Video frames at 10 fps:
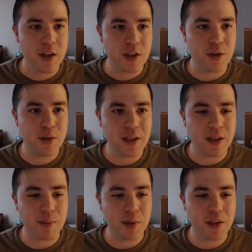Unit,
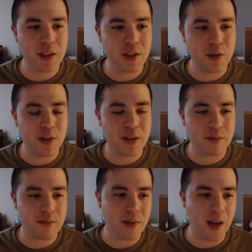ability, unit,
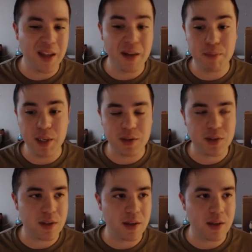and then beast.